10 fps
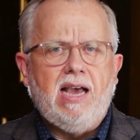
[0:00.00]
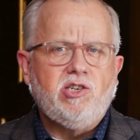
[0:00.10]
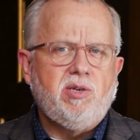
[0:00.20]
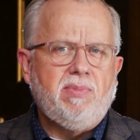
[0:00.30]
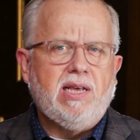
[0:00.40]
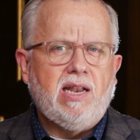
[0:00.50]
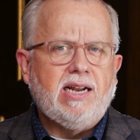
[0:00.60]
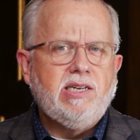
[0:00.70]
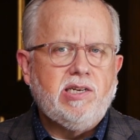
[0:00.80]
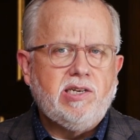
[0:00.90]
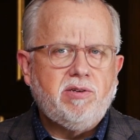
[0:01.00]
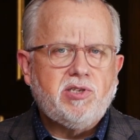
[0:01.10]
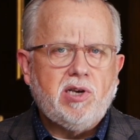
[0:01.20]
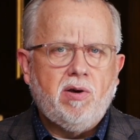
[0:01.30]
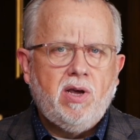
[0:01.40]
I should be elected to do
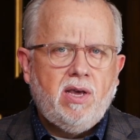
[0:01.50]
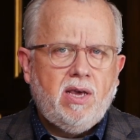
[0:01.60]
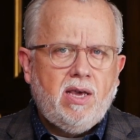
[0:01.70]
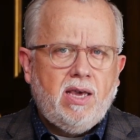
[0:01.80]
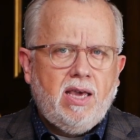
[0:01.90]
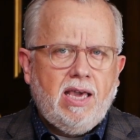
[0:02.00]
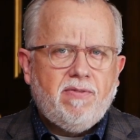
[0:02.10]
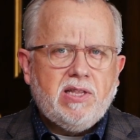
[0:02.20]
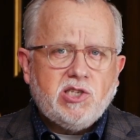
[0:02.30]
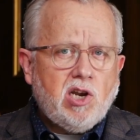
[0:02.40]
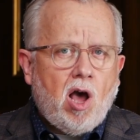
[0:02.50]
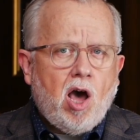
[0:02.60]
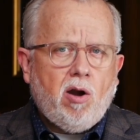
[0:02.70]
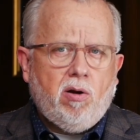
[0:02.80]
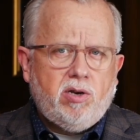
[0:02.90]
so. If it's an
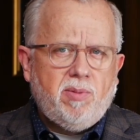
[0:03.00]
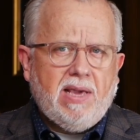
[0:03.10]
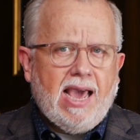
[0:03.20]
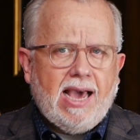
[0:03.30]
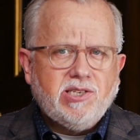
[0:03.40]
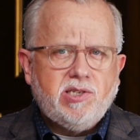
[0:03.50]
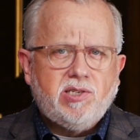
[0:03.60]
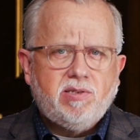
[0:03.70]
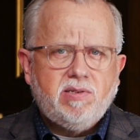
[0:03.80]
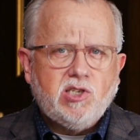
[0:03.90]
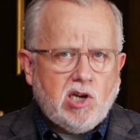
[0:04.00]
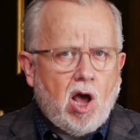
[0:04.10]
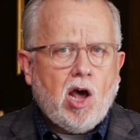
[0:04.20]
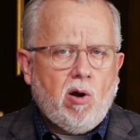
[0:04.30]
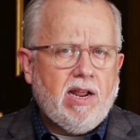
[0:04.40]
honor to be asked, it's, it's an
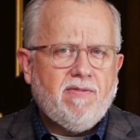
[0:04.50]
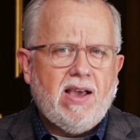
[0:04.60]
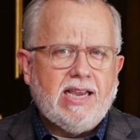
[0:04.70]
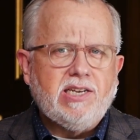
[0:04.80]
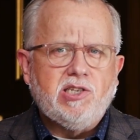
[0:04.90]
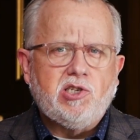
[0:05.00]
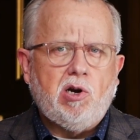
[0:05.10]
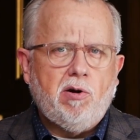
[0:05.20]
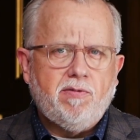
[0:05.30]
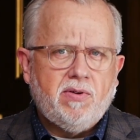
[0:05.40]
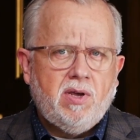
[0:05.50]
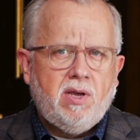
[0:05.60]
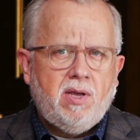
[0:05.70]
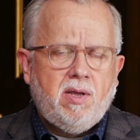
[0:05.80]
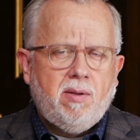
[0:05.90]
honor if I get to serve.
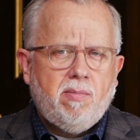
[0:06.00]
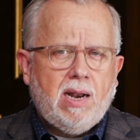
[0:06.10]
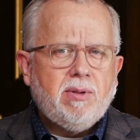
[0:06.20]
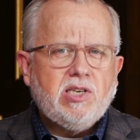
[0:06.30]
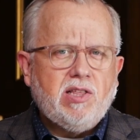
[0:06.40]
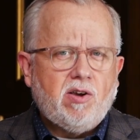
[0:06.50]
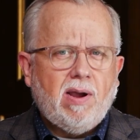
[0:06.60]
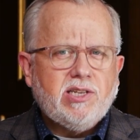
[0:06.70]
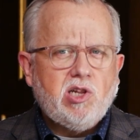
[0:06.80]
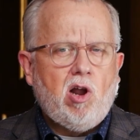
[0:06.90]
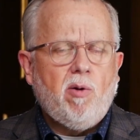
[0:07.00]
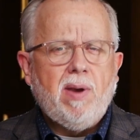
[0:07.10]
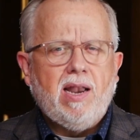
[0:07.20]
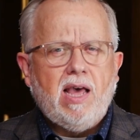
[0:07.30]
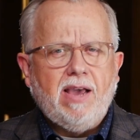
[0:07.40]
But I'm going to tell you the greatest honor of
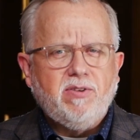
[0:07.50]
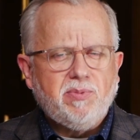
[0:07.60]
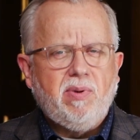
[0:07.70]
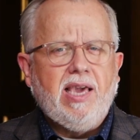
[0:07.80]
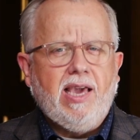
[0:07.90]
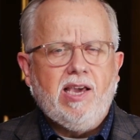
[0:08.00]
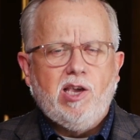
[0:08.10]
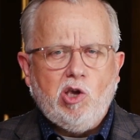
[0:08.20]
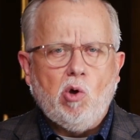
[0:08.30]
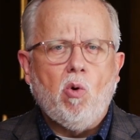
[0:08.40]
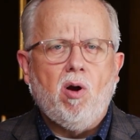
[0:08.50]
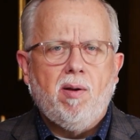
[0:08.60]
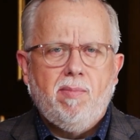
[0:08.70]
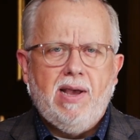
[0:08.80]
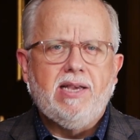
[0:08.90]
my life is being your
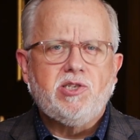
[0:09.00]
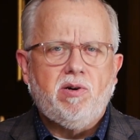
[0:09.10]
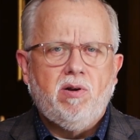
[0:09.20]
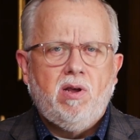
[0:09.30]
pastor.